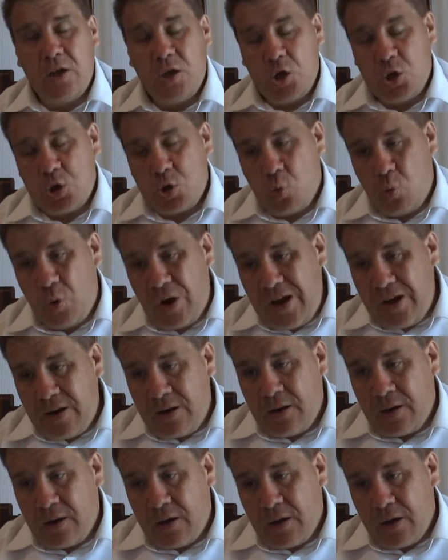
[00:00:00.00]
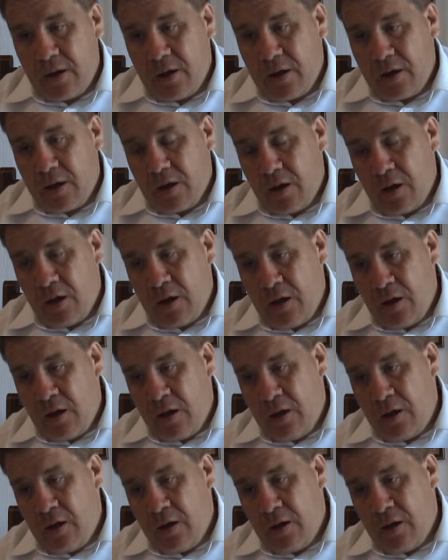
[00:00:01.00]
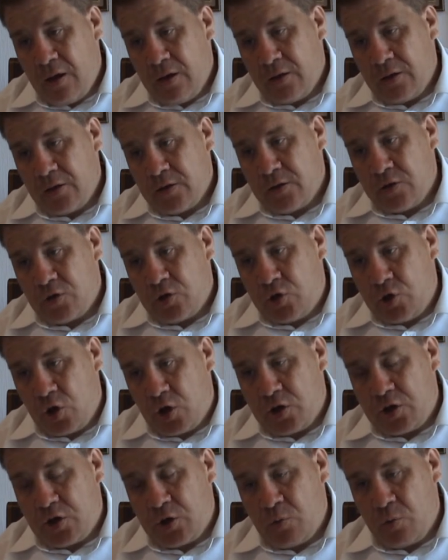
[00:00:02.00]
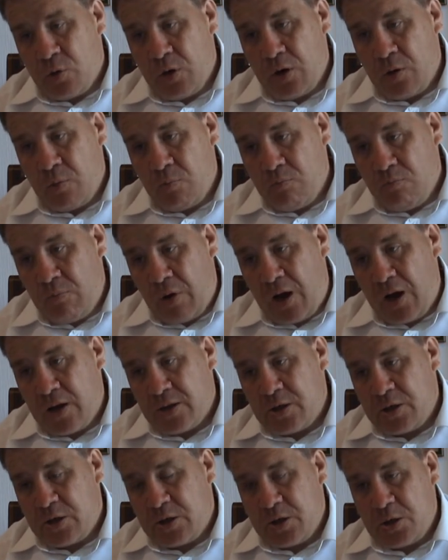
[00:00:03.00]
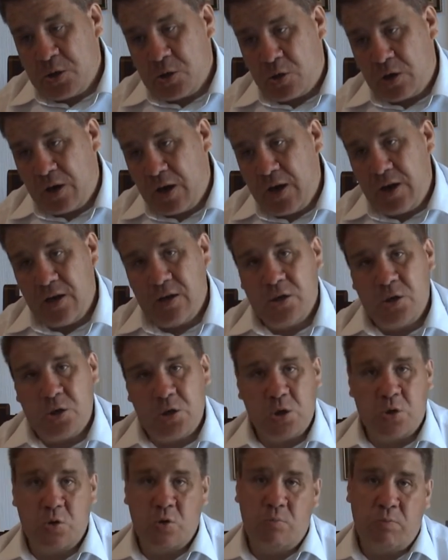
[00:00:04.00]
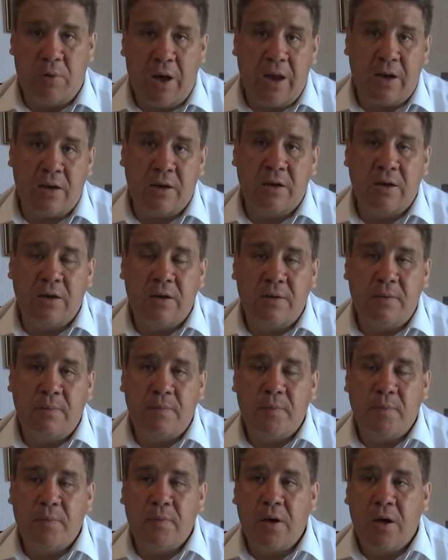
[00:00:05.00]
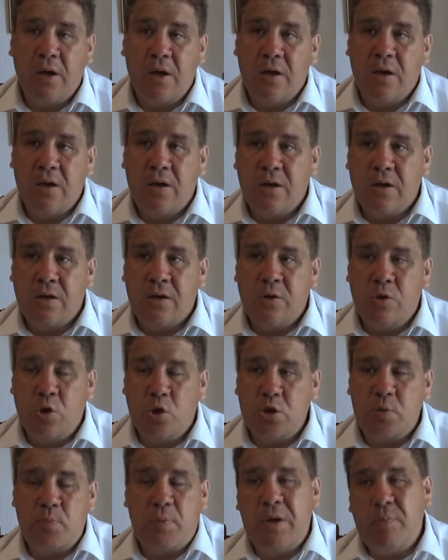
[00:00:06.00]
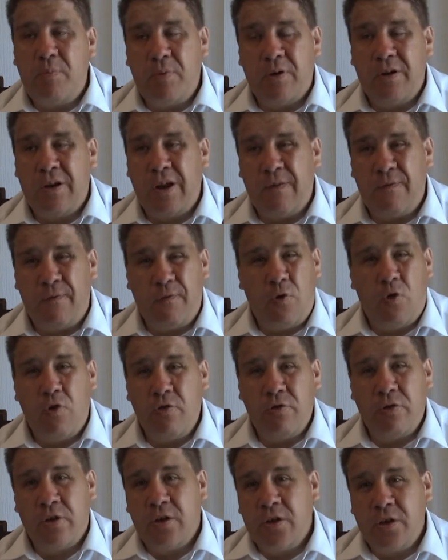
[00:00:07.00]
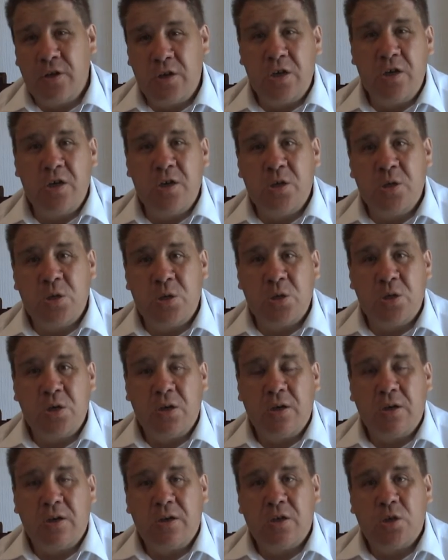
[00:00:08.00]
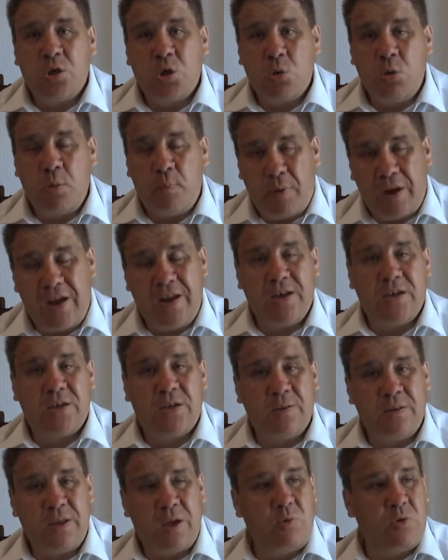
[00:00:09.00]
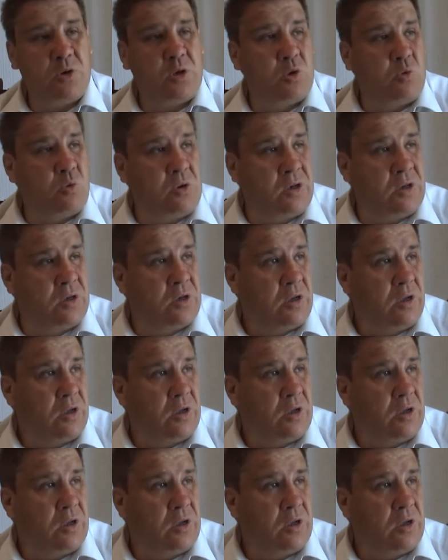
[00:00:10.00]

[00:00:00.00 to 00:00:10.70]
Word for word: So when uh, Joshua marches into Canaan to do battle, those people had had 400 years to repent, and they were doing